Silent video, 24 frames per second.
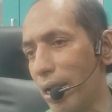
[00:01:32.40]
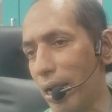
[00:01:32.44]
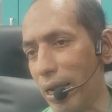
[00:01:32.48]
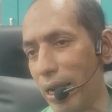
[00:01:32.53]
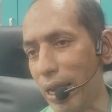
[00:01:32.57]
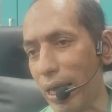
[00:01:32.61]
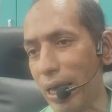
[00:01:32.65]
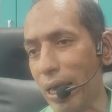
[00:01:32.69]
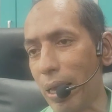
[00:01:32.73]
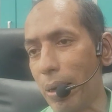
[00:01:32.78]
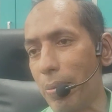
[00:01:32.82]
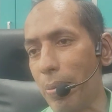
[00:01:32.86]

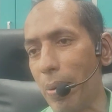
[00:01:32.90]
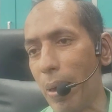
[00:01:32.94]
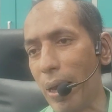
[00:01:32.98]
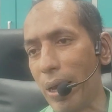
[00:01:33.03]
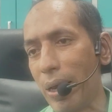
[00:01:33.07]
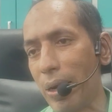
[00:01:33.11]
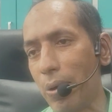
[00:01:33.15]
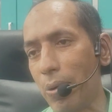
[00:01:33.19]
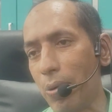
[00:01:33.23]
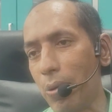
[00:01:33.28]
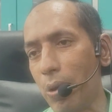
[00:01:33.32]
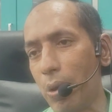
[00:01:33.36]
taken back
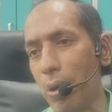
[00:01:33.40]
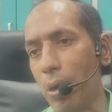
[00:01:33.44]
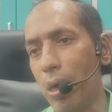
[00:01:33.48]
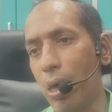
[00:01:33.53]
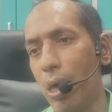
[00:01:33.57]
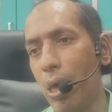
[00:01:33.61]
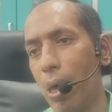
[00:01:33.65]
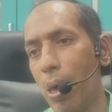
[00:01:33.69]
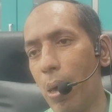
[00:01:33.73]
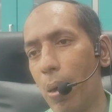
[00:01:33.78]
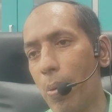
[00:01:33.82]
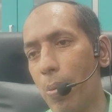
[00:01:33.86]
into the
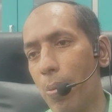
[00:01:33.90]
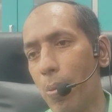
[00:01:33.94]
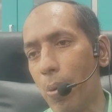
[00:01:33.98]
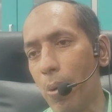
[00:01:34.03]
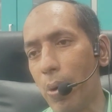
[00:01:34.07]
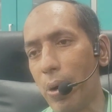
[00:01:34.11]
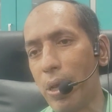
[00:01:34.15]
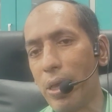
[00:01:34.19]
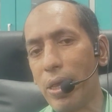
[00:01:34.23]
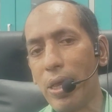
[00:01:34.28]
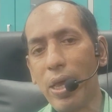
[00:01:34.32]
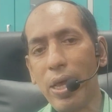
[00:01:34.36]

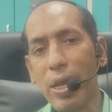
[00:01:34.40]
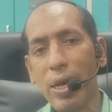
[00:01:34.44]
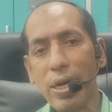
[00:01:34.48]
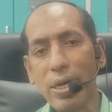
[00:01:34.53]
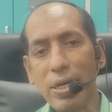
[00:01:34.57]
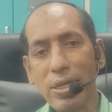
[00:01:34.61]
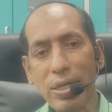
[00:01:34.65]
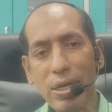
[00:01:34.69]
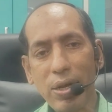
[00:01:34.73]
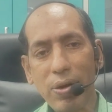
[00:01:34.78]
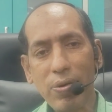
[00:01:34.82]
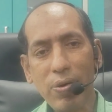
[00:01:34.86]
body there
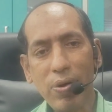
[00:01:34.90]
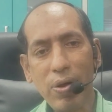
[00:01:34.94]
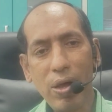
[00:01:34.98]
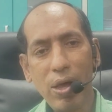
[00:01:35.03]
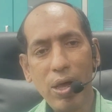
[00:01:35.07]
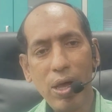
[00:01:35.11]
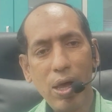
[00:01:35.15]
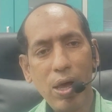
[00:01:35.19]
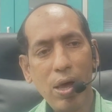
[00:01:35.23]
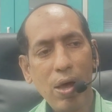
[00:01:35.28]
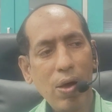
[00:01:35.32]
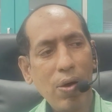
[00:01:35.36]
itself.
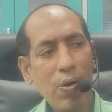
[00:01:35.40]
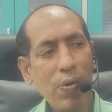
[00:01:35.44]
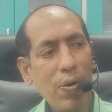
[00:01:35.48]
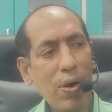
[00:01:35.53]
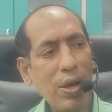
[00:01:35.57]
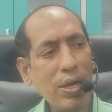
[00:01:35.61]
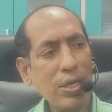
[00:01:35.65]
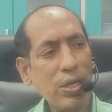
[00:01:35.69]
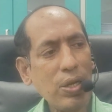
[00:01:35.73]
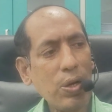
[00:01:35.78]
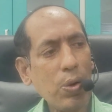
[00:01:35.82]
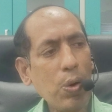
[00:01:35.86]
Why
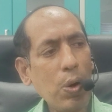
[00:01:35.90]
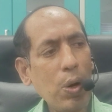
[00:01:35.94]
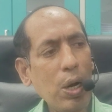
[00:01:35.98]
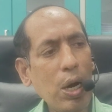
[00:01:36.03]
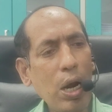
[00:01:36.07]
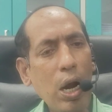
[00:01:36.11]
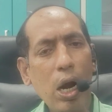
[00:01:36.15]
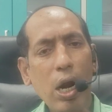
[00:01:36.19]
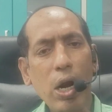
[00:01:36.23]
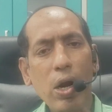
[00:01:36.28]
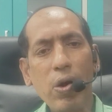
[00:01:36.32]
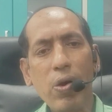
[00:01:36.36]
is it called
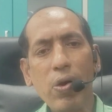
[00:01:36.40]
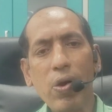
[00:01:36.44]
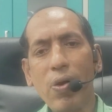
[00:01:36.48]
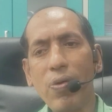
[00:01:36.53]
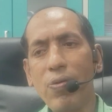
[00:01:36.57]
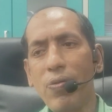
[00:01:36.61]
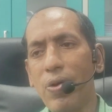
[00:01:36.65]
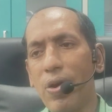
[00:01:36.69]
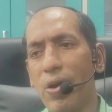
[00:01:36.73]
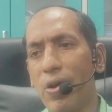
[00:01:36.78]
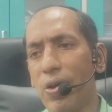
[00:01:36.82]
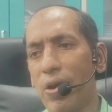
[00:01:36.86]

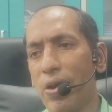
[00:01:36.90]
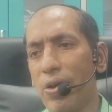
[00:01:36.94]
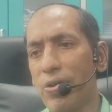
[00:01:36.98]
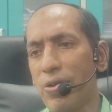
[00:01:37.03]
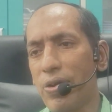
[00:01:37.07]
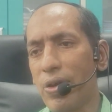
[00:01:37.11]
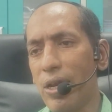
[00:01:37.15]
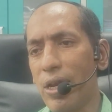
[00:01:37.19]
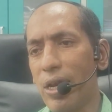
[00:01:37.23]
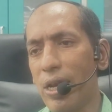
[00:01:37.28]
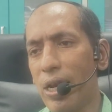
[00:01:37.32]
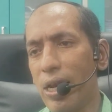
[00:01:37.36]

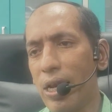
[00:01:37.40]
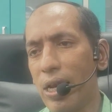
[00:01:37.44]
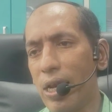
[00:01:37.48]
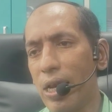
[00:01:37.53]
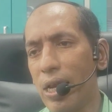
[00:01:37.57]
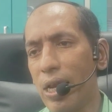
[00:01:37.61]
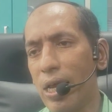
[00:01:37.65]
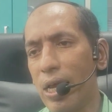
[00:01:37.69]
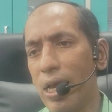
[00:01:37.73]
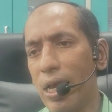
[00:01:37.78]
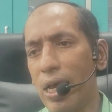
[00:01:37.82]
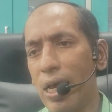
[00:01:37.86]
ultrafiltration?
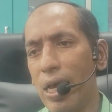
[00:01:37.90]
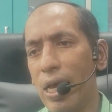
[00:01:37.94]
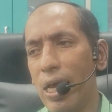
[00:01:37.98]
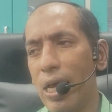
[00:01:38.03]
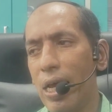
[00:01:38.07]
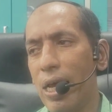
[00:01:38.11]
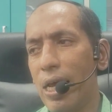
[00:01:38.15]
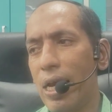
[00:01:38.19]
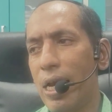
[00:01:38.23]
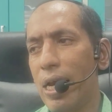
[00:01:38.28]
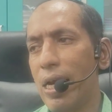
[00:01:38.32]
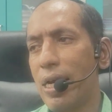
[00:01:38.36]

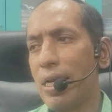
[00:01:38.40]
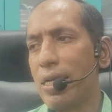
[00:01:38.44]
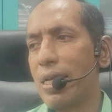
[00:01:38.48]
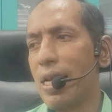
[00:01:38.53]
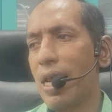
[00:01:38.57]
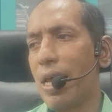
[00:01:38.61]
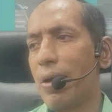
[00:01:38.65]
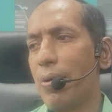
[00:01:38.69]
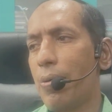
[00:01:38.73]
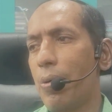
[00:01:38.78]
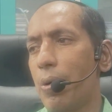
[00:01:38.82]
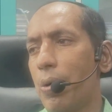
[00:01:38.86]
It's
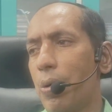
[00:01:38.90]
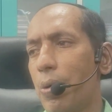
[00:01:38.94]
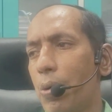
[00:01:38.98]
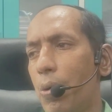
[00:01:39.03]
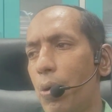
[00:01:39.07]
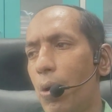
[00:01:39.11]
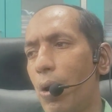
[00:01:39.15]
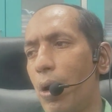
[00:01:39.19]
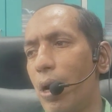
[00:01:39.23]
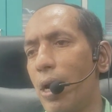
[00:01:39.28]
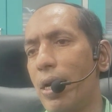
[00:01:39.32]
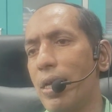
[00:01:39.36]
like what you
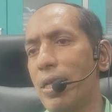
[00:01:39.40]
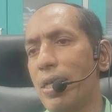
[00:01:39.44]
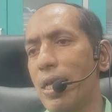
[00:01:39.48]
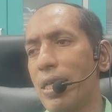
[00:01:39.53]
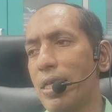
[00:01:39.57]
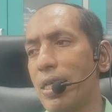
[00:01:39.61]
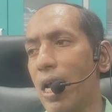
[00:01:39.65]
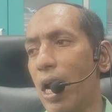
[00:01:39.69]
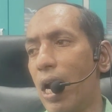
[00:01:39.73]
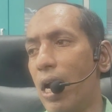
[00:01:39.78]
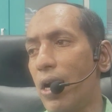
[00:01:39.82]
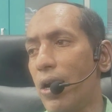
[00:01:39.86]
call it
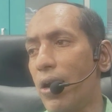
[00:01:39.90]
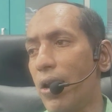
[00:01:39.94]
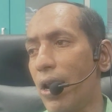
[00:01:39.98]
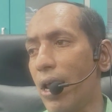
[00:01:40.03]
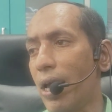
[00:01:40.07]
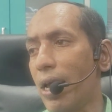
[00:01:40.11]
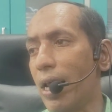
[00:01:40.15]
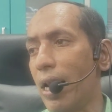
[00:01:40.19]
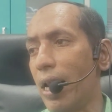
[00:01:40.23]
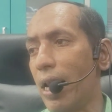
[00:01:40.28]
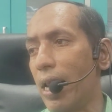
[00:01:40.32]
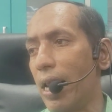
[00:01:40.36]
as
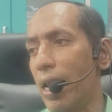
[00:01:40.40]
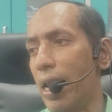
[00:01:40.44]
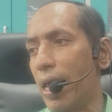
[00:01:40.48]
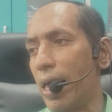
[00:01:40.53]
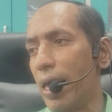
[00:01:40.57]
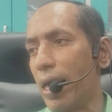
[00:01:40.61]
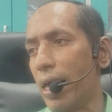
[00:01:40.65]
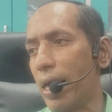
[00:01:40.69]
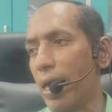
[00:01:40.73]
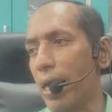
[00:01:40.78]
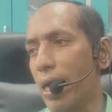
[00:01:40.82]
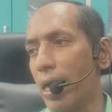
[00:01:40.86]
ultra cleaning.